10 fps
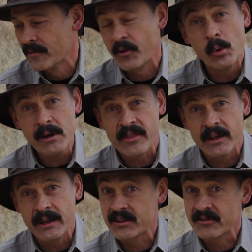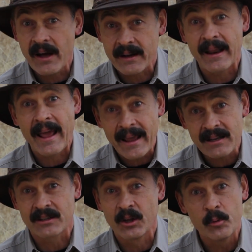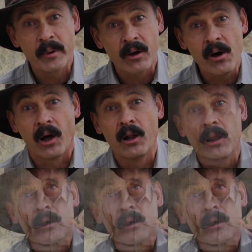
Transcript: For one thing, it's not an antelope at all.